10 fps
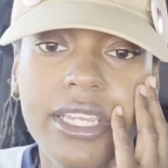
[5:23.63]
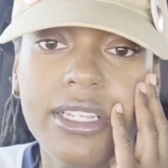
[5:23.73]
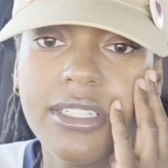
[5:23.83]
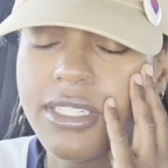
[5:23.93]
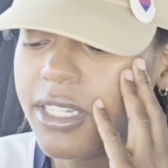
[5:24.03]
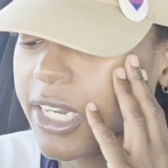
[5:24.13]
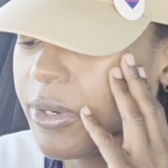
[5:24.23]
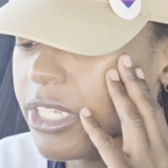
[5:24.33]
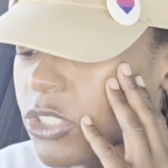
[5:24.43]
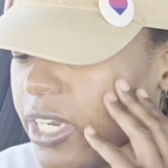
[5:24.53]
it. I
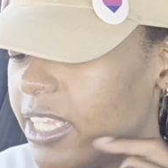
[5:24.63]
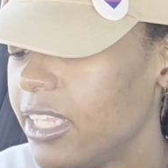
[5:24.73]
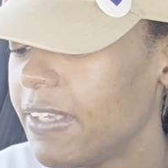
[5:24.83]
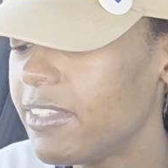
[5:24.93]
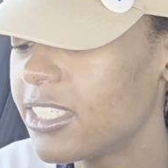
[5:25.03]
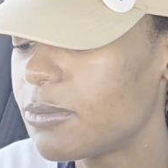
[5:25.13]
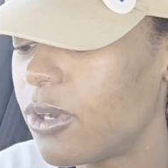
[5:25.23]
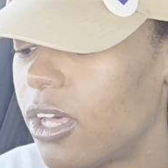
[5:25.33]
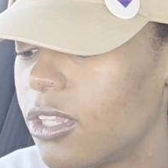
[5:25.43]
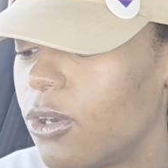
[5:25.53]
really enjoy it. And then even the
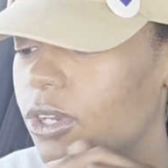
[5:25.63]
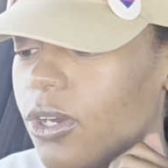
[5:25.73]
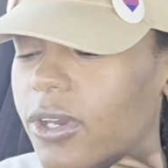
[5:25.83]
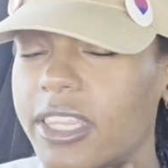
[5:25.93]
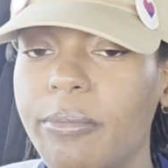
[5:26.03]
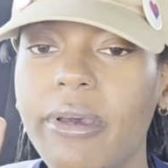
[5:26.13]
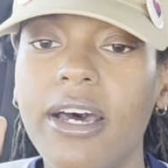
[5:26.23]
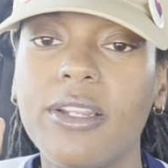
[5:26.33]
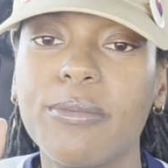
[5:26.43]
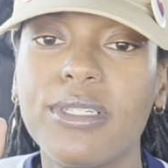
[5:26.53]
small logo at the
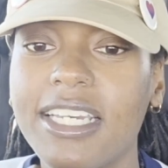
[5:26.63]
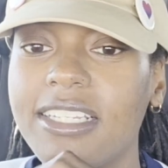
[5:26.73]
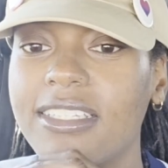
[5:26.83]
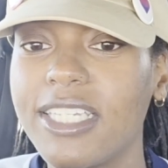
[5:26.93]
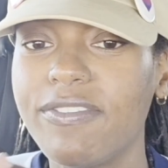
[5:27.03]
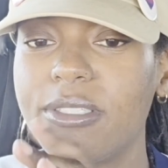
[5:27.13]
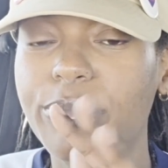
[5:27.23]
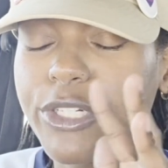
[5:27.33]
bottom, kind of give it a